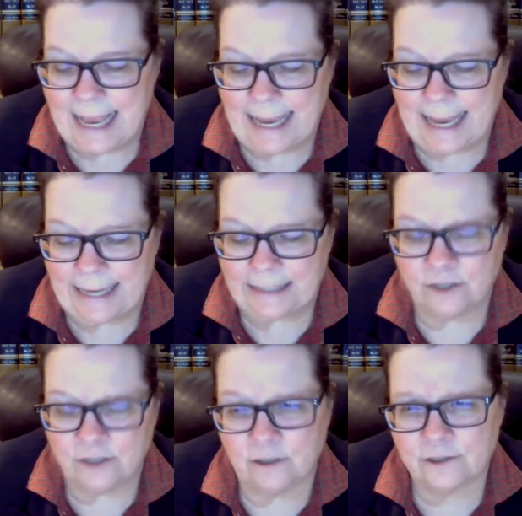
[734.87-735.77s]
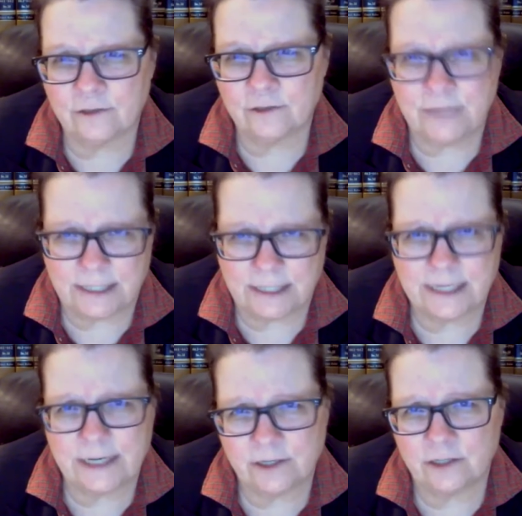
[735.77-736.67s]
And you'll also do
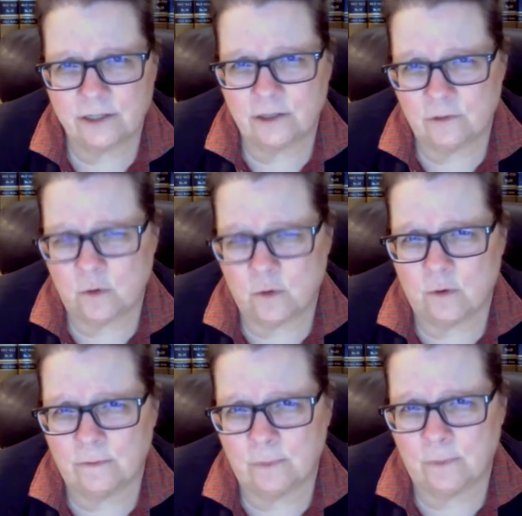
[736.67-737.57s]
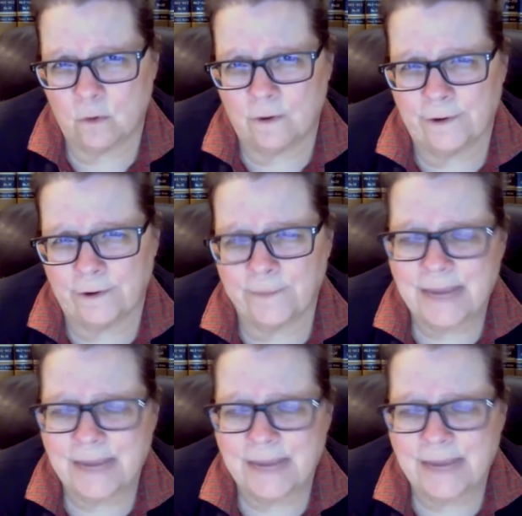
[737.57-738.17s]
designations to court reporter,